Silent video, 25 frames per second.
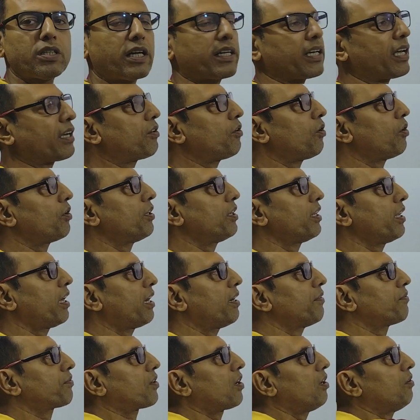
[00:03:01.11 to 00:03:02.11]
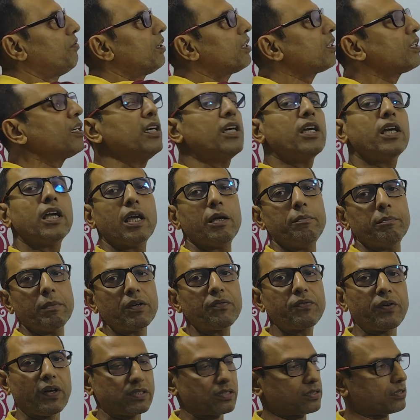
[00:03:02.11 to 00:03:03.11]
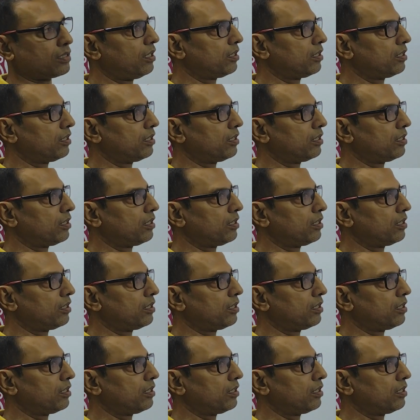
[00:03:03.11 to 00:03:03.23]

That I already have covered in my first